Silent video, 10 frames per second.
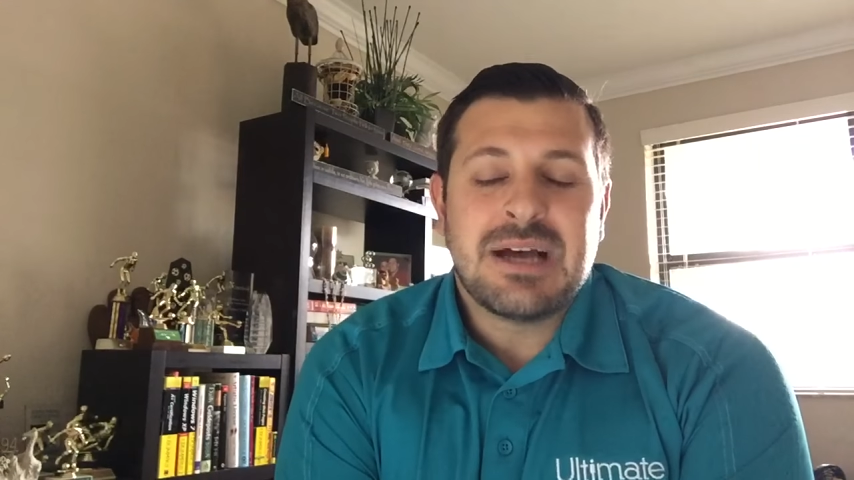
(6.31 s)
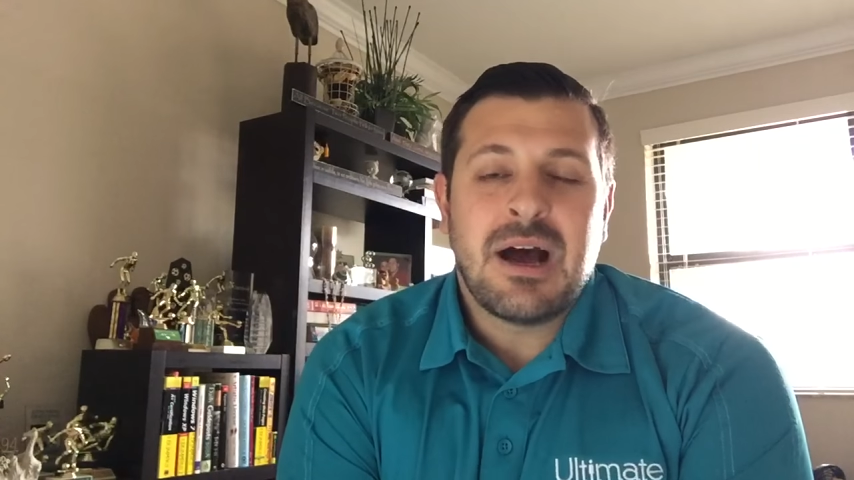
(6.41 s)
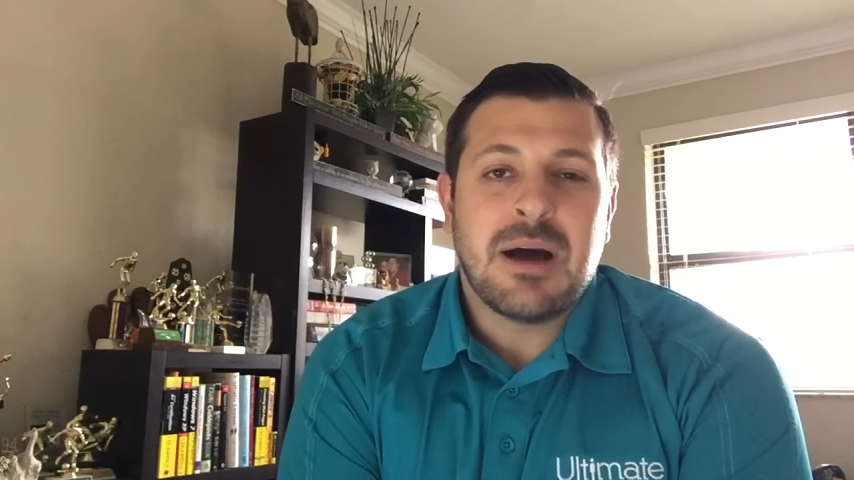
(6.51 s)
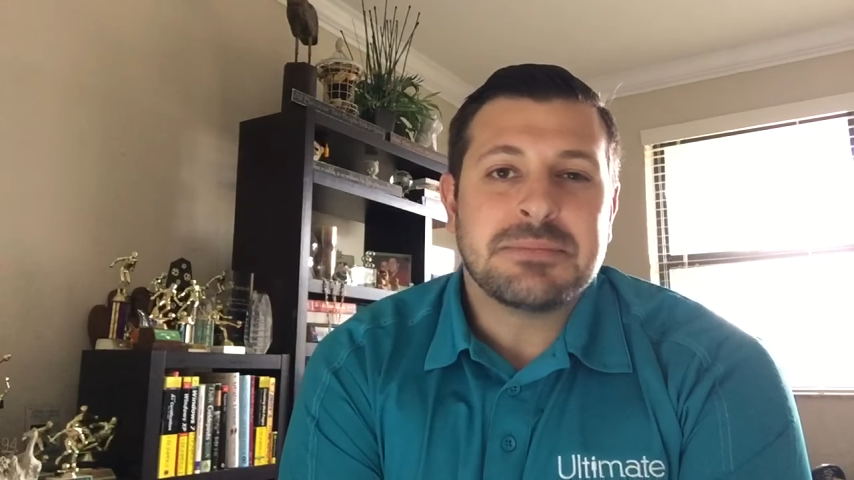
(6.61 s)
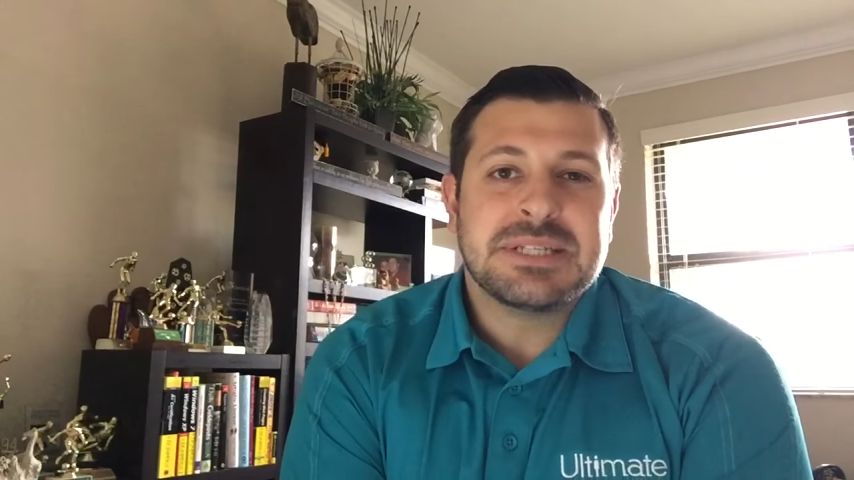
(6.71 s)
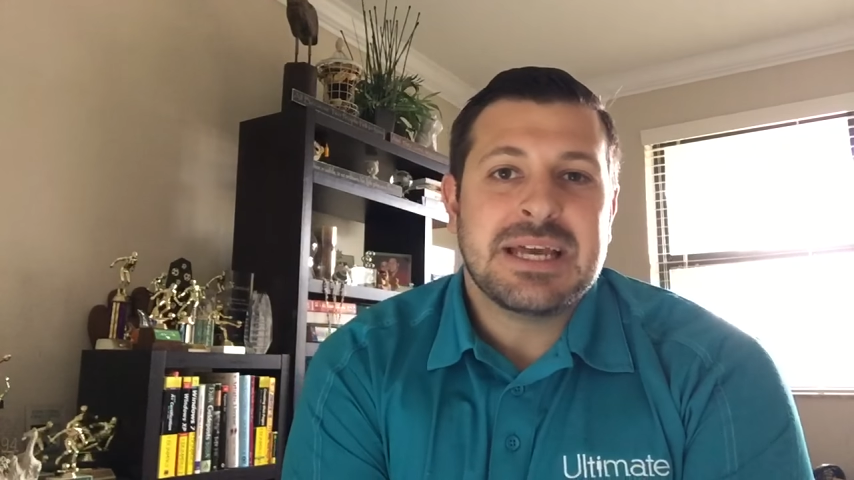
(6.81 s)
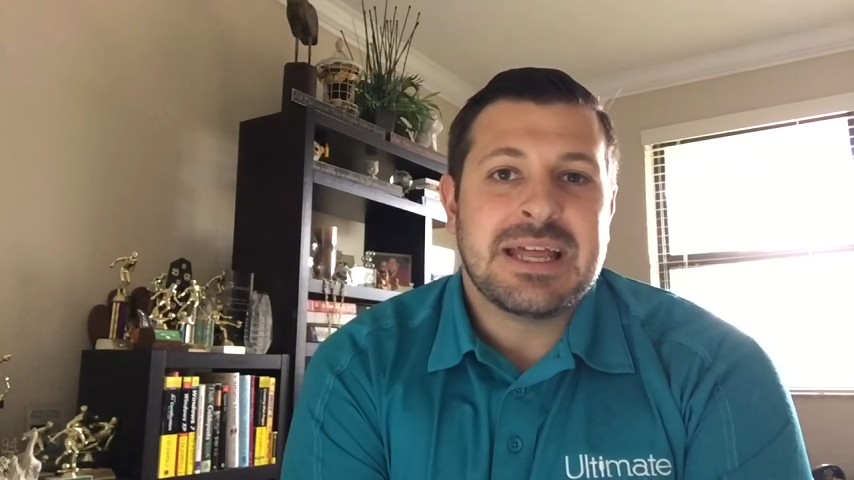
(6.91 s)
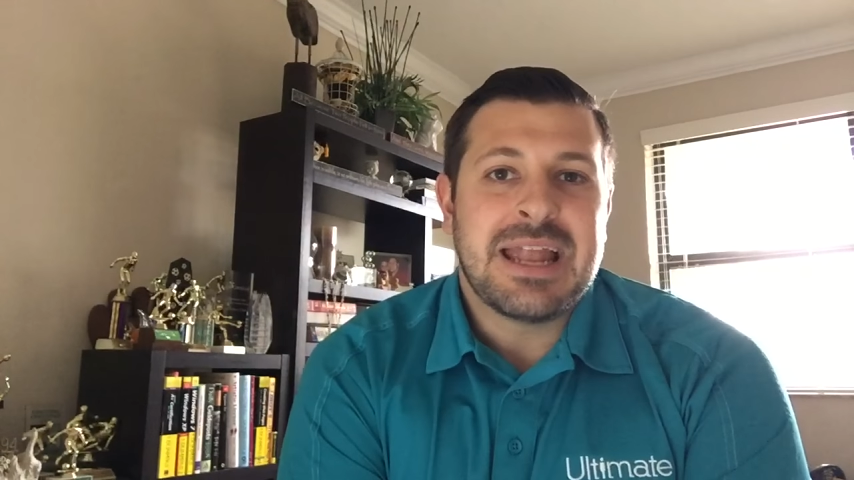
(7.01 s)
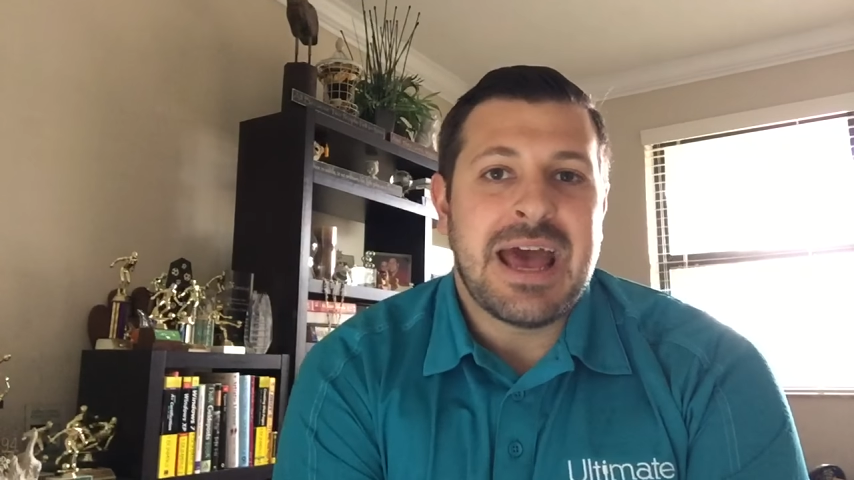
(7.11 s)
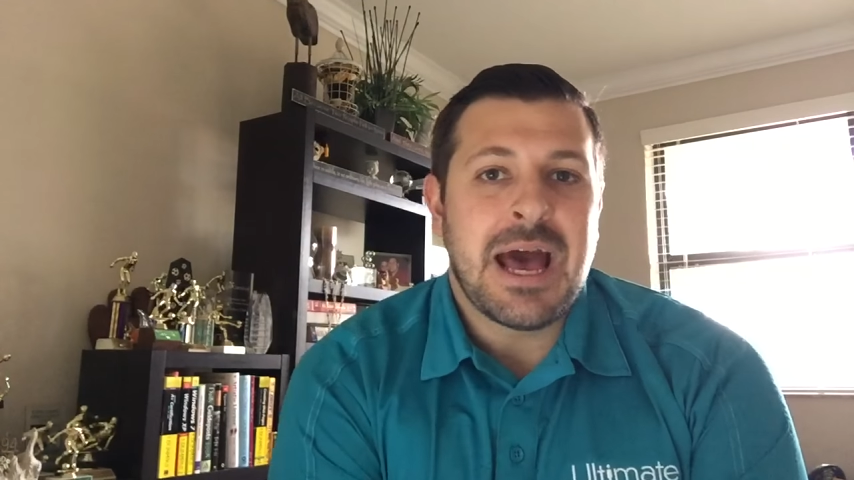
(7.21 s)
top
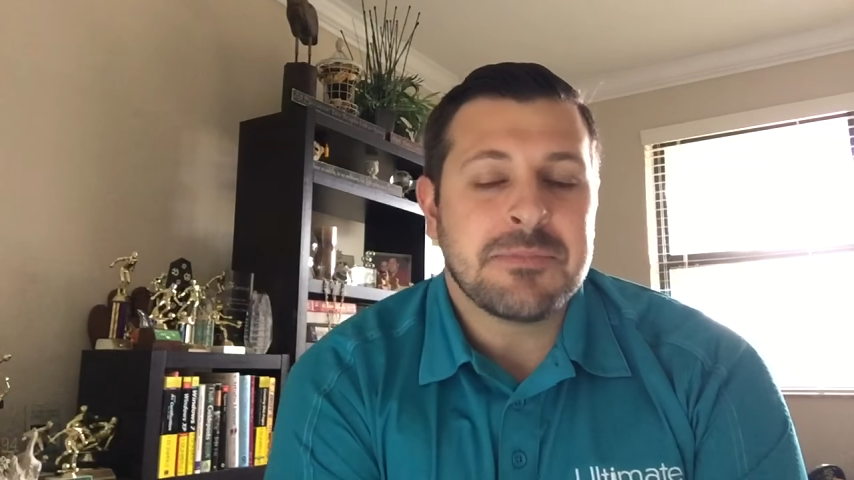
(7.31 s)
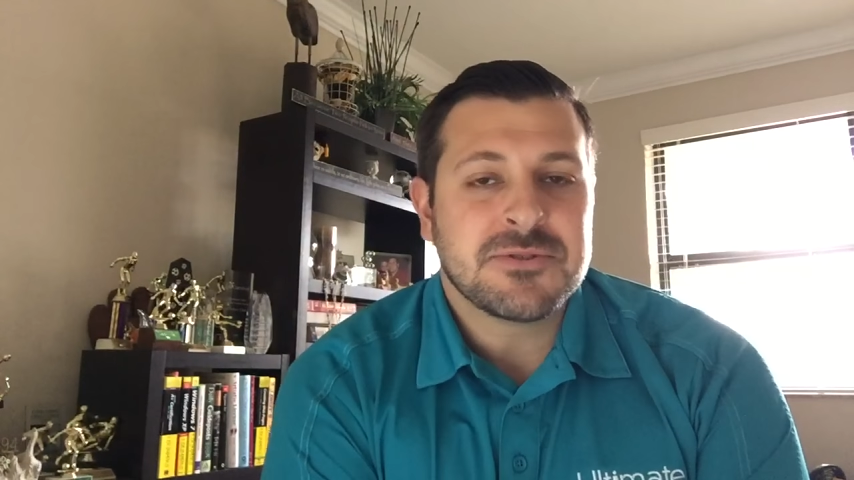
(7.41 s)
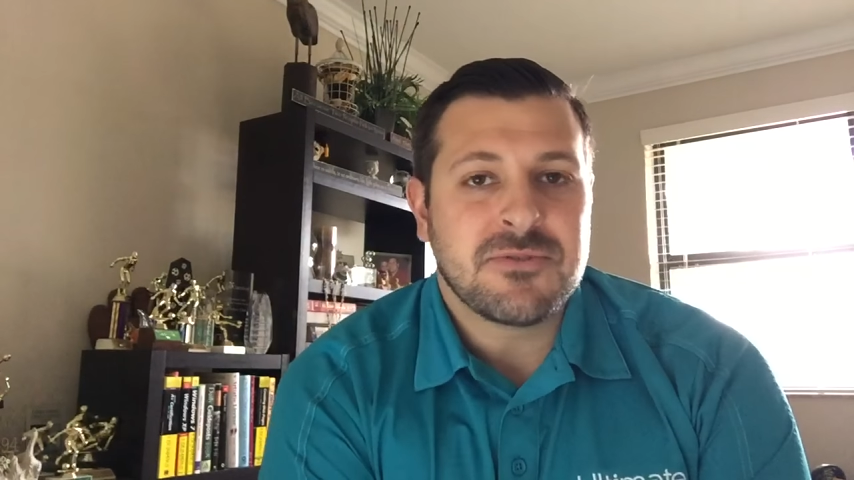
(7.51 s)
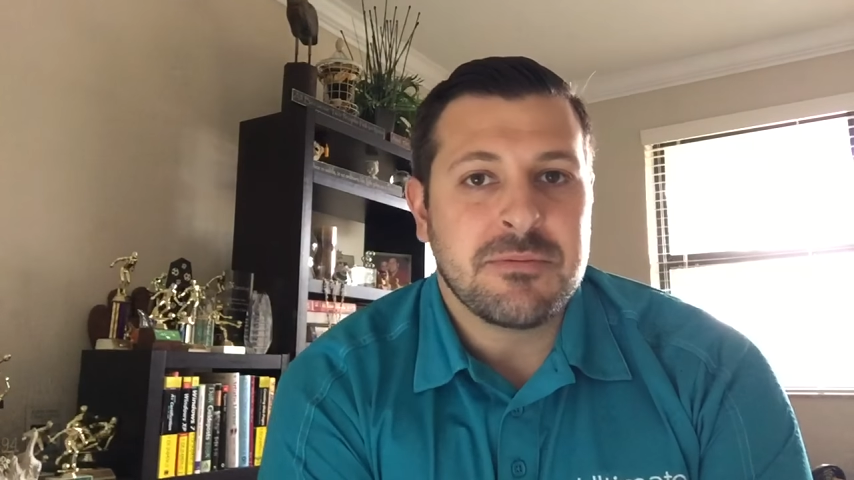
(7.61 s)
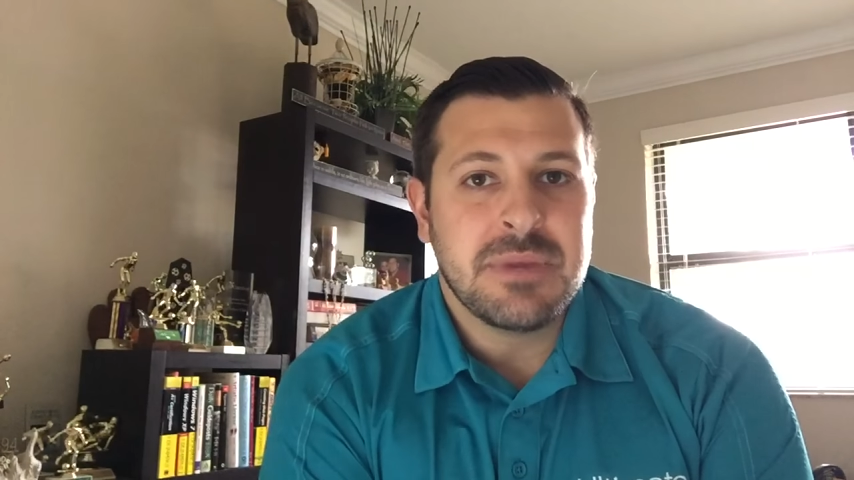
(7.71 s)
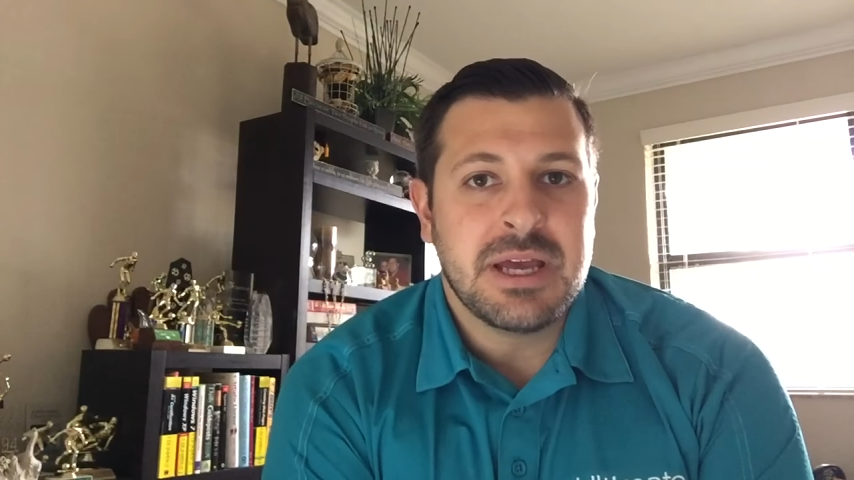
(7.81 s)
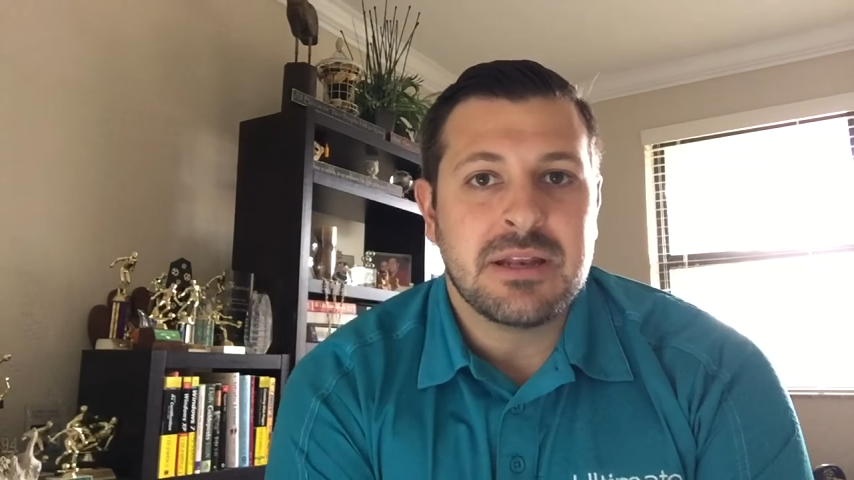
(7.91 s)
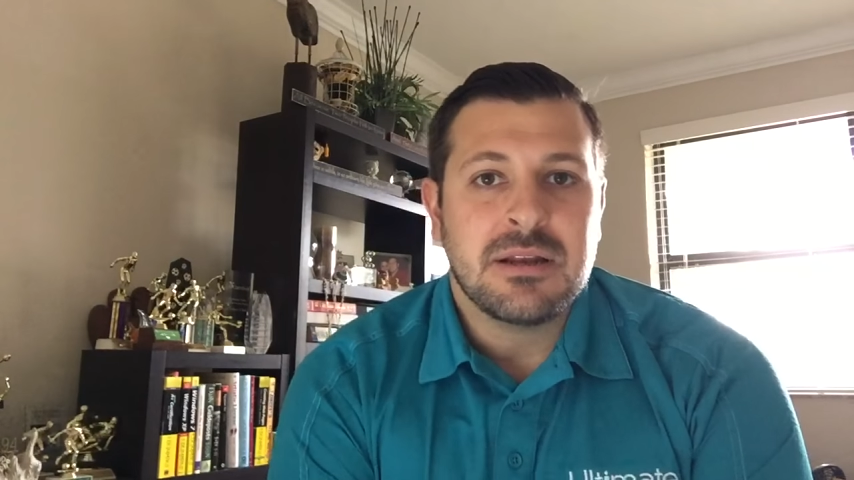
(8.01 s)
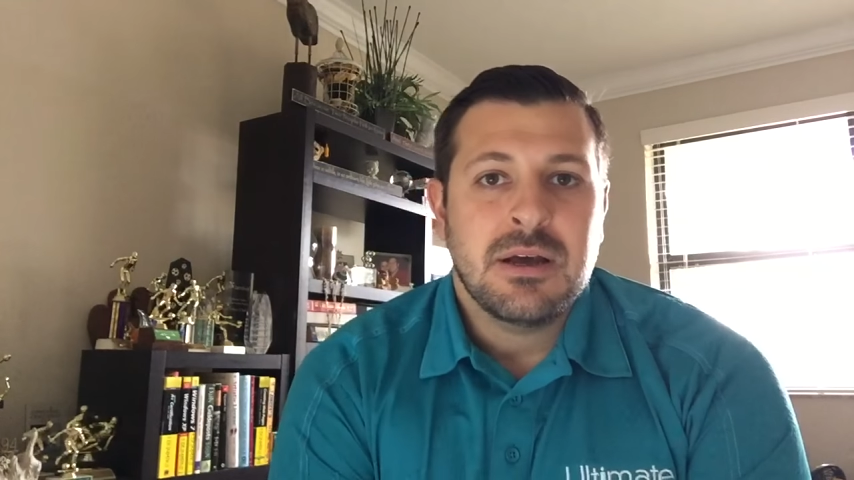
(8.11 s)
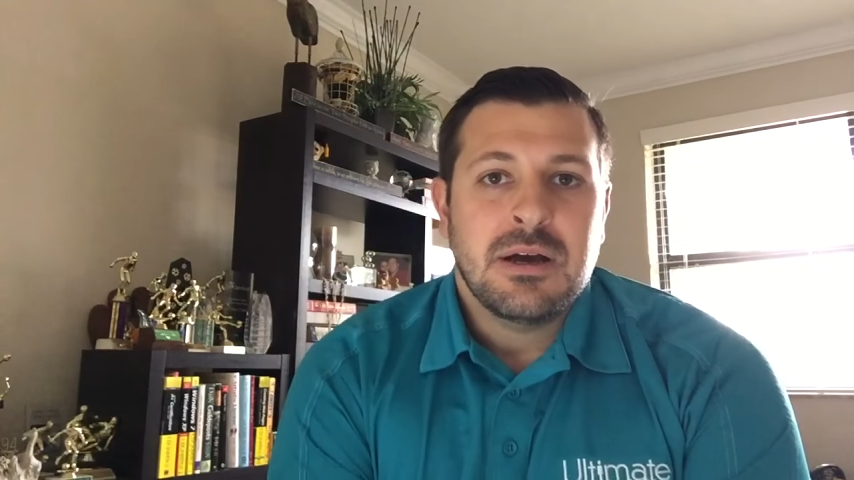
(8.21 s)
10 apps for
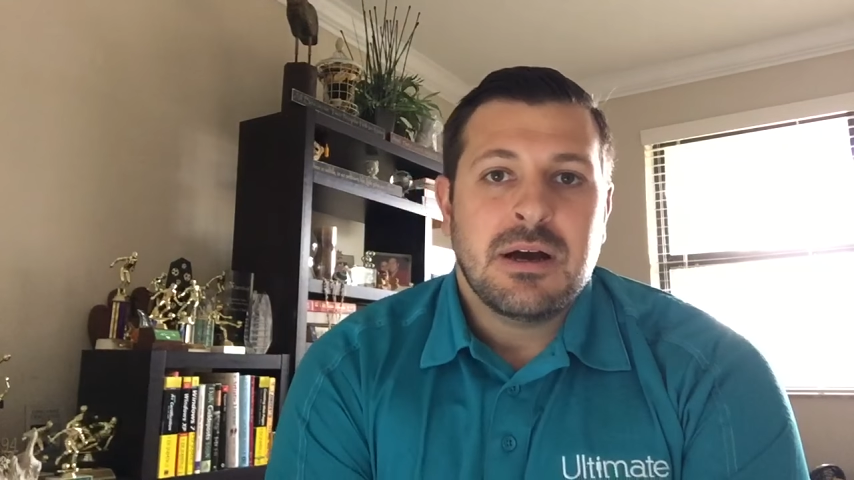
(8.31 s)
men.